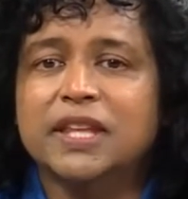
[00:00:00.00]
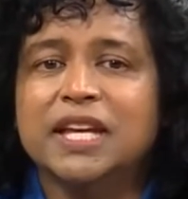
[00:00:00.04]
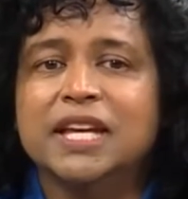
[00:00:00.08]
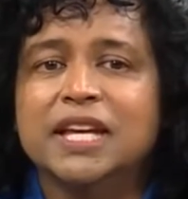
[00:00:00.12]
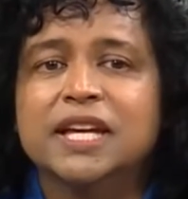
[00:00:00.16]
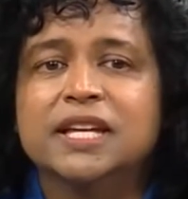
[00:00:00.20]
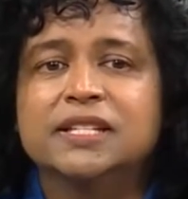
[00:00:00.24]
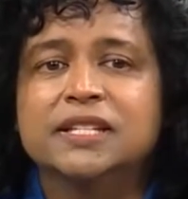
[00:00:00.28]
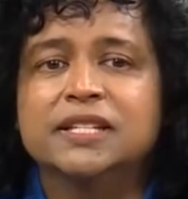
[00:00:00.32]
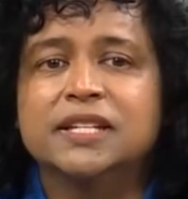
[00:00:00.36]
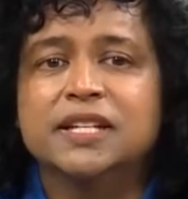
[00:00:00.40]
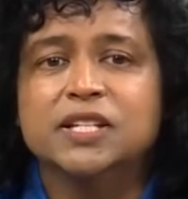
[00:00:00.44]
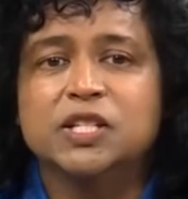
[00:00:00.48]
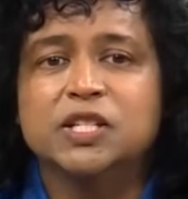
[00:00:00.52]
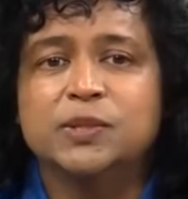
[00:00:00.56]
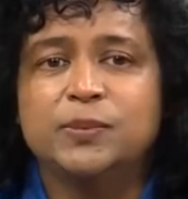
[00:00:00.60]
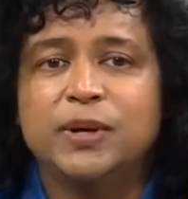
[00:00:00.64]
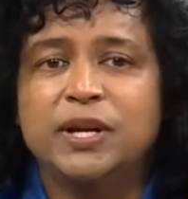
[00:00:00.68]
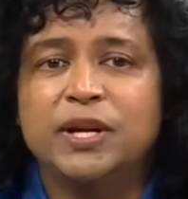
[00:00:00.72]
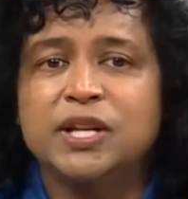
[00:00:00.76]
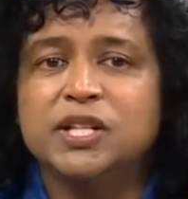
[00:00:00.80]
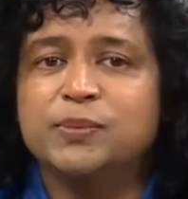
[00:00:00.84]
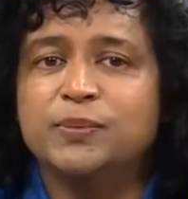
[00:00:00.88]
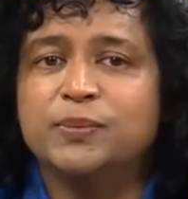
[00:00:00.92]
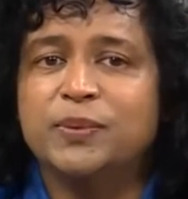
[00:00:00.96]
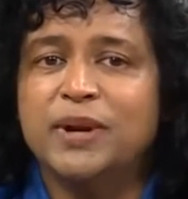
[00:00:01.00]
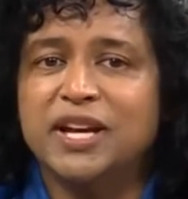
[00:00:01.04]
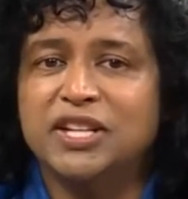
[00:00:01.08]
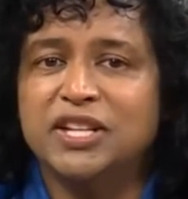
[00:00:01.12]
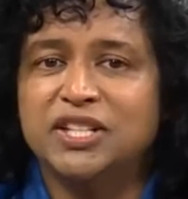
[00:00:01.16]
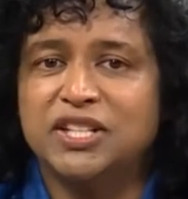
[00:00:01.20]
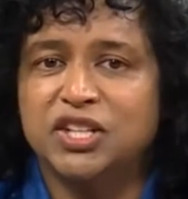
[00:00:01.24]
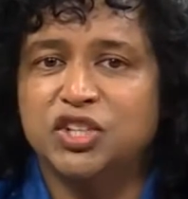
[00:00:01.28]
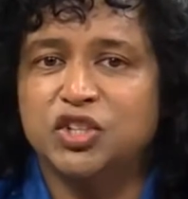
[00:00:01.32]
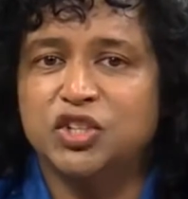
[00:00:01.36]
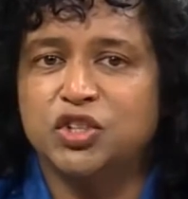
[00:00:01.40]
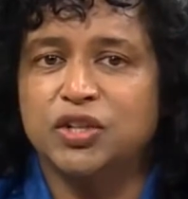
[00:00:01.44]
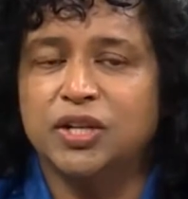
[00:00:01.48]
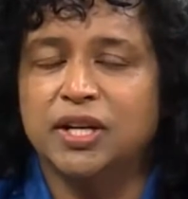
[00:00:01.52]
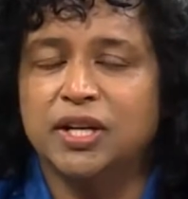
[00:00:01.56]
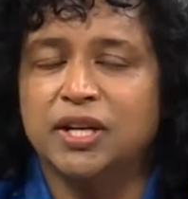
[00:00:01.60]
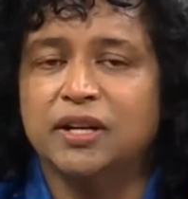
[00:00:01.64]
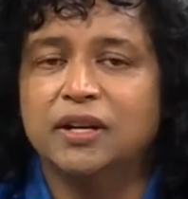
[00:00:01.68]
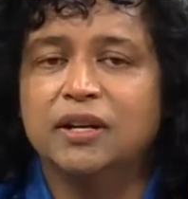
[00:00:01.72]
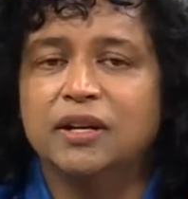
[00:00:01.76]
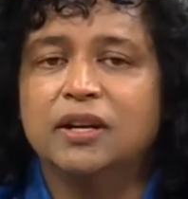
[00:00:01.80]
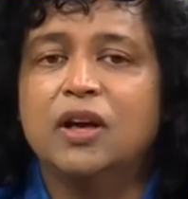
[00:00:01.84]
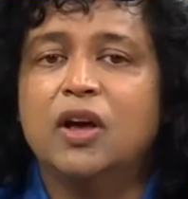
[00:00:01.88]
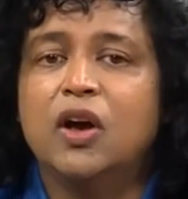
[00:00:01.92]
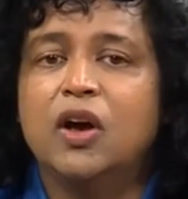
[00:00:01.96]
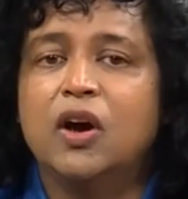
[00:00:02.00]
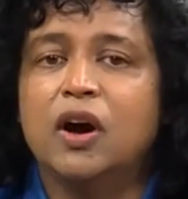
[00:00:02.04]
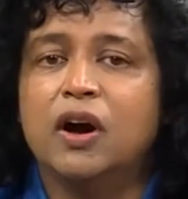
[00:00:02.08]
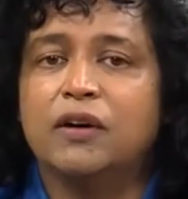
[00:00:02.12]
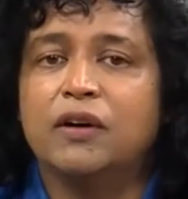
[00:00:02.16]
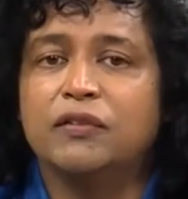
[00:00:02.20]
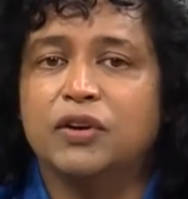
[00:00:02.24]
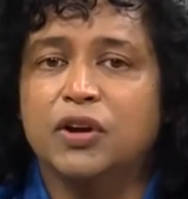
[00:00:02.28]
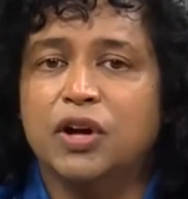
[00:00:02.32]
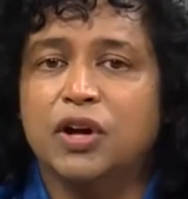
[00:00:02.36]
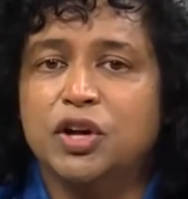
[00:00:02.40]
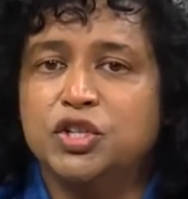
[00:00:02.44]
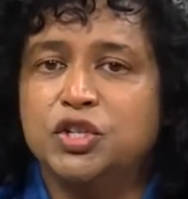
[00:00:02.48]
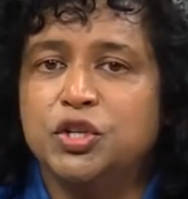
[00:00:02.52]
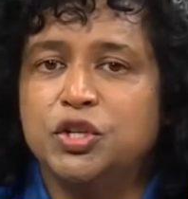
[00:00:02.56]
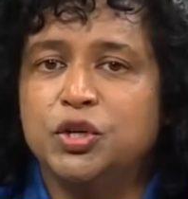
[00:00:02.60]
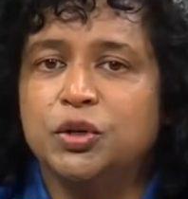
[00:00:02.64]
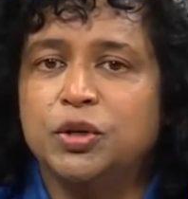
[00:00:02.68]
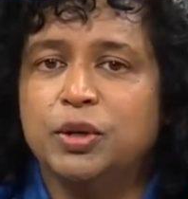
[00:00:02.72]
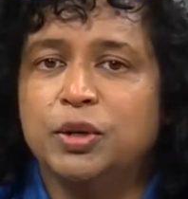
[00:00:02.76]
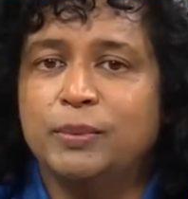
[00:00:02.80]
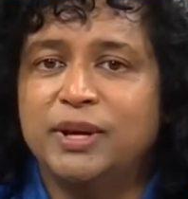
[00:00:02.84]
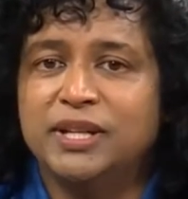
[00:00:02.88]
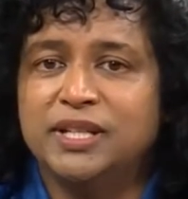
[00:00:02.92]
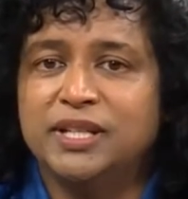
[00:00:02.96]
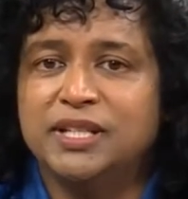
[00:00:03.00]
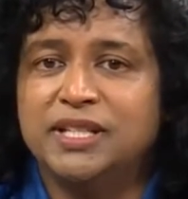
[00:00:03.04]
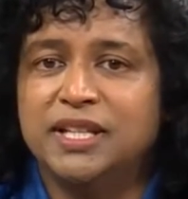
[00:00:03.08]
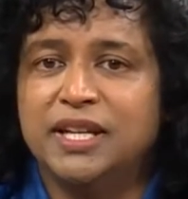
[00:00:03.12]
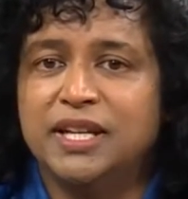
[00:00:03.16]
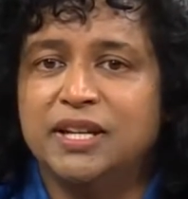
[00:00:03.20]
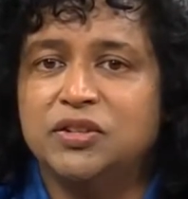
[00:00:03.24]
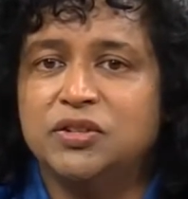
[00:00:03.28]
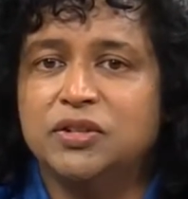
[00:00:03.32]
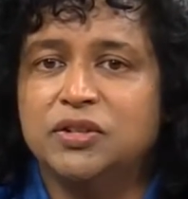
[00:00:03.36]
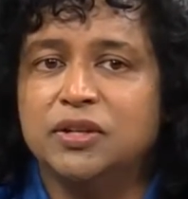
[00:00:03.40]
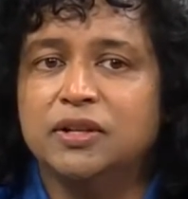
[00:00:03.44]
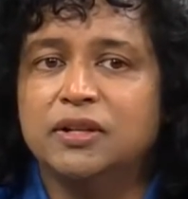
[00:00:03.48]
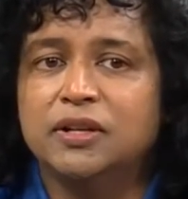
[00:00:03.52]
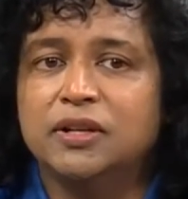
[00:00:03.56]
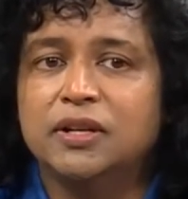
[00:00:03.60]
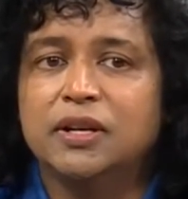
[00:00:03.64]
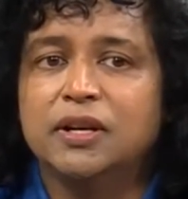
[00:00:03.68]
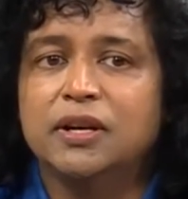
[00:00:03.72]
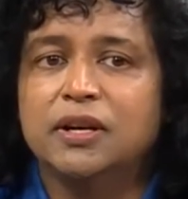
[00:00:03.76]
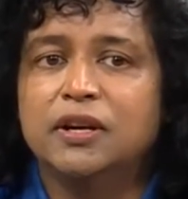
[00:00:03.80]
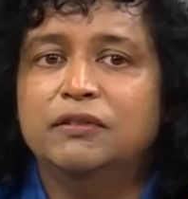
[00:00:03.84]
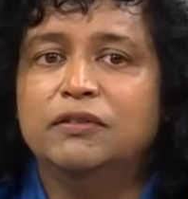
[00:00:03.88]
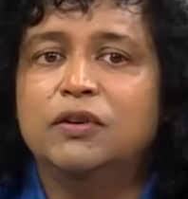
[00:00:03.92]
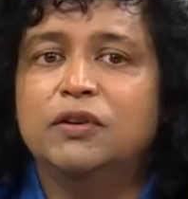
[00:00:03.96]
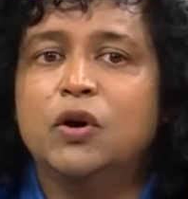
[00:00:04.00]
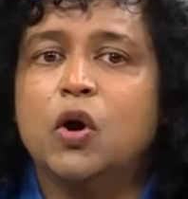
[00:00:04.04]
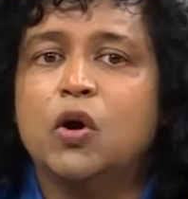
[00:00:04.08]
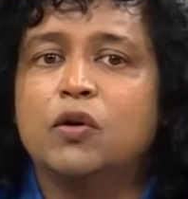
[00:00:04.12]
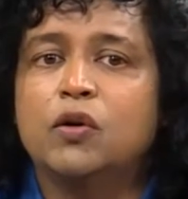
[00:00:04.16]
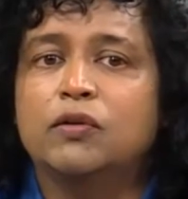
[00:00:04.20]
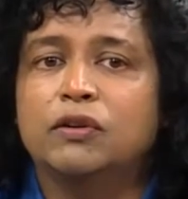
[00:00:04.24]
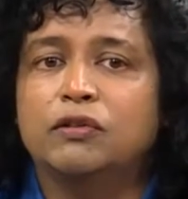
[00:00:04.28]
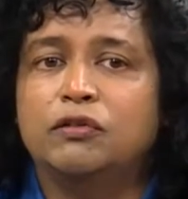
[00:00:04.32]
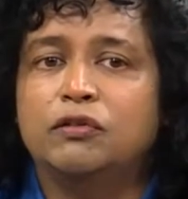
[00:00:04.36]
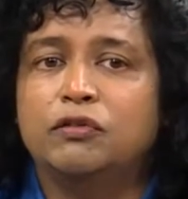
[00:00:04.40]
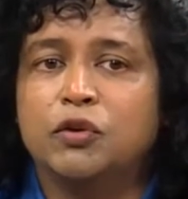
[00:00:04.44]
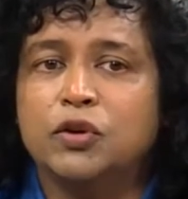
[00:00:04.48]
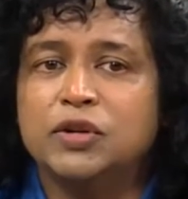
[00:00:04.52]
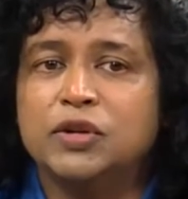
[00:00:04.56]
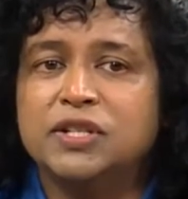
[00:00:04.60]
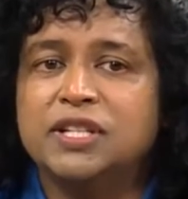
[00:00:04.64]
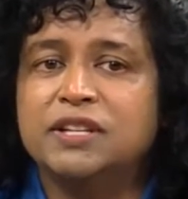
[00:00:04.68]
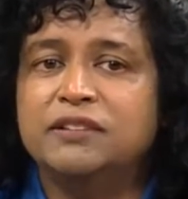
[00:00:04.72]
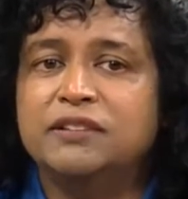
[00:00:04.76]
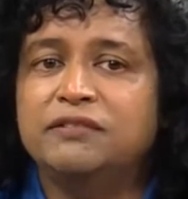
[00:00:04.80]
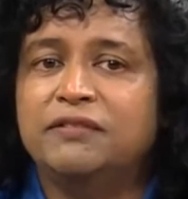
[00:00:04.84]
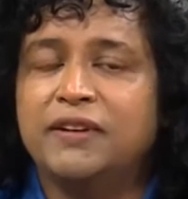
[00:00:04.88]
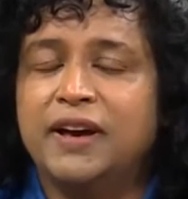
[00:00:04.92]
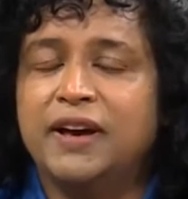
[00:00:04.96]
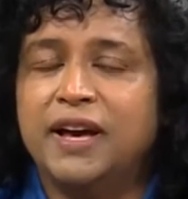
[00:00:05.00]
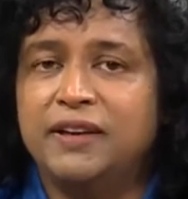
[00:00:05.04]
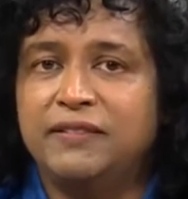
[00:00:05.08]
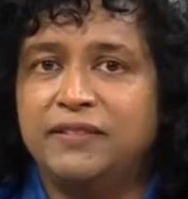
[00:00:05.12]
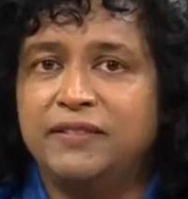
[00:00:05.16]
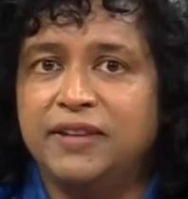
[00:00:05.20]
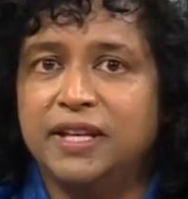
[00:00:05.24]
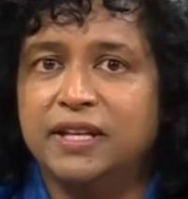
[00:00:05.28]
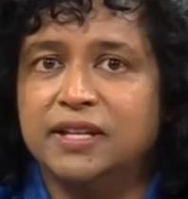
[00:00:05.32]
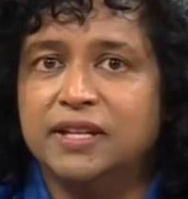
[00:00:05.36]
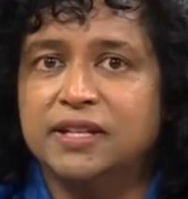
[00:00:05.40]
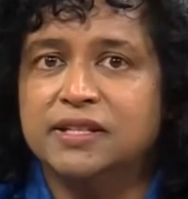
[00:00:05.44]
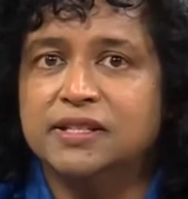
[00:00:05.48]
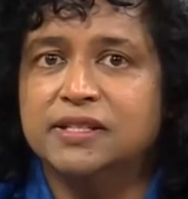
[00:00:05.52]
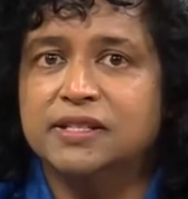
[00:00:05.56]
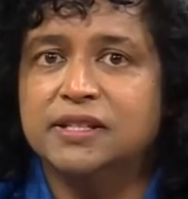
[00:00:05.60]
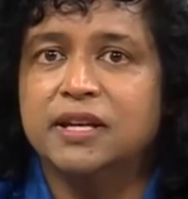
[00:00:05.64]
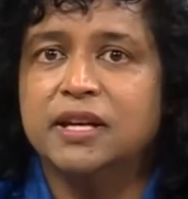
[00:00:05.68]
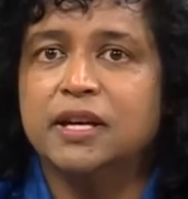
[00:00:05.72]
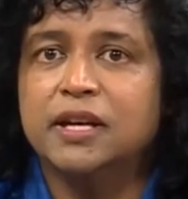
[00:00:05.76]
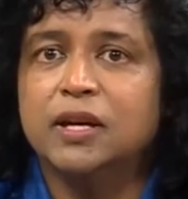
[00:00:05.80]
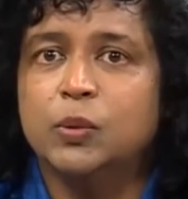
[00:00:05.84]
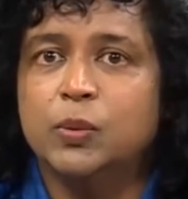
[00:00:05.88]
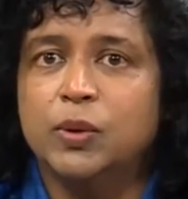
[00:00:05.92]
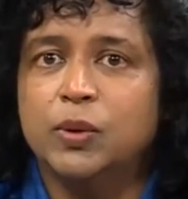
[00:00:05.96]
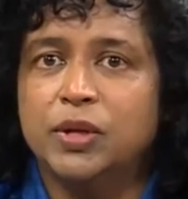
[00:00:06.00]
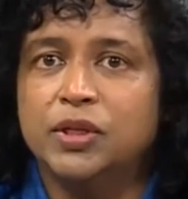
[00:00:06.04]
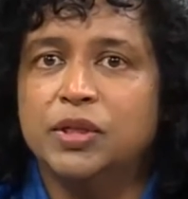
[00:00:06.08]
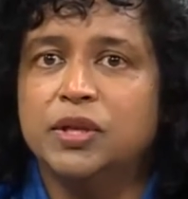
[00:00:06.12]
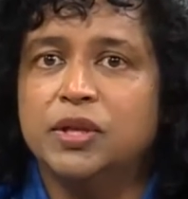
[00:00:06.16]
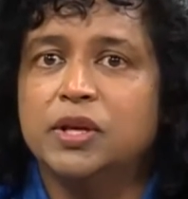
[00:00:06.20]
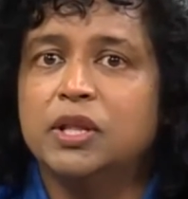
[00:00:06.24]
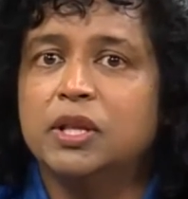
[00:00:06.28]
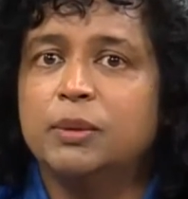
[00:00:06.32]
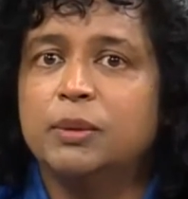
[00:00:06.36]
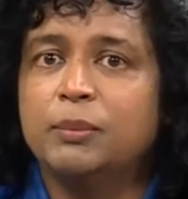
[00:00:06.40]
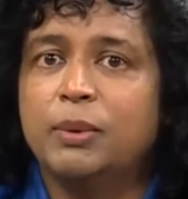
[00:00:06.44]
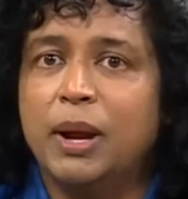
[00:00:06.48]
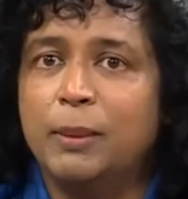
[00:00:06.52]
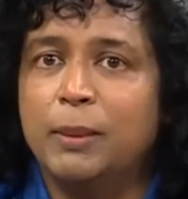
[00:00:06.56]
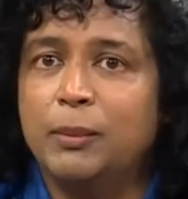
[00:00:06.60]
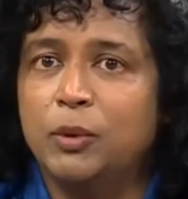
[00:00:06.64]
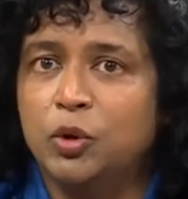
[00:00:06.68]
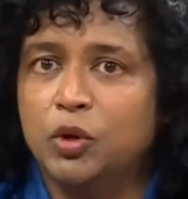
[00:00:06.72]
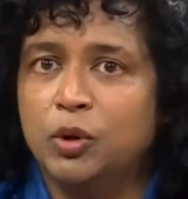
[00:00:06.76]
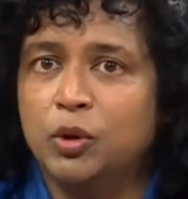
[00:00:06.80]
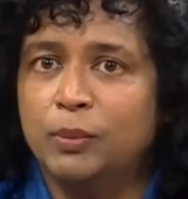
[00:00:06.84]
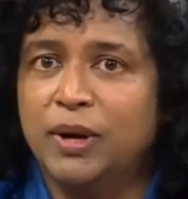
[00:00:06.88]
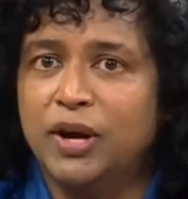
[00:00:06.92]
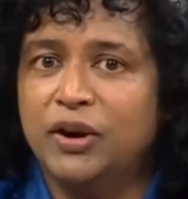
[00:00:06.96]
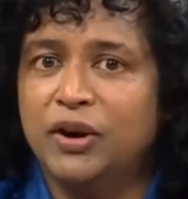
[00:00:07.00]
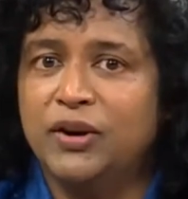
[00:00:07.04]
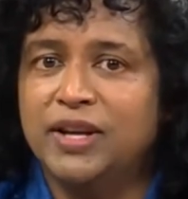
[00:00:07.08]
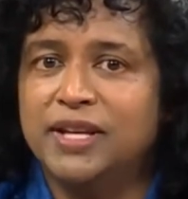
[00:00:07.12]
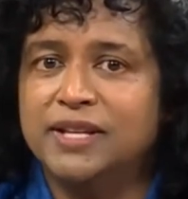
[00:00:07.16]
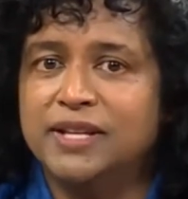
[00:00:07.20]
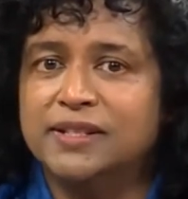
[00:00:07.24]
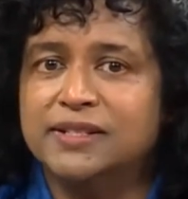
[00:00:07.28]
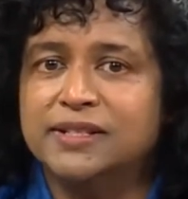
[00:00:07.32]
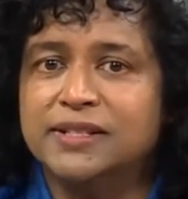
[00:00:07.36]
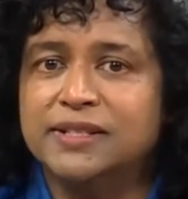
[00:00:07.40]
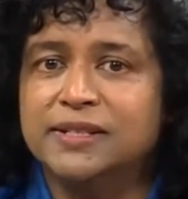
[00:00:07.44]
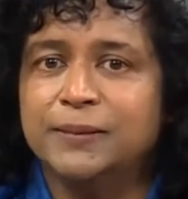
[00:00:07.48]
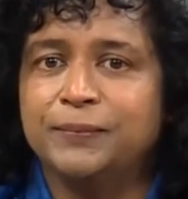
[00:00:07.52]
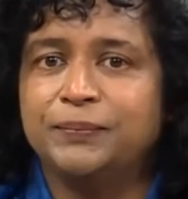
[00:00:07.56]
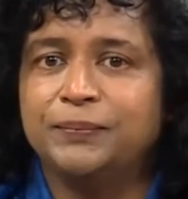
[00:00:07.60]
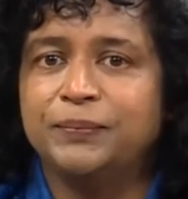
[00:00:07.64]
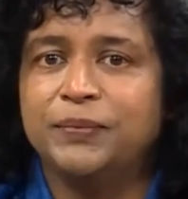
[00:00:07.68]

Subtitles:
is an experienced practitioner of Raj Yoga meditation for over 45 years with the Brahma Kumaris.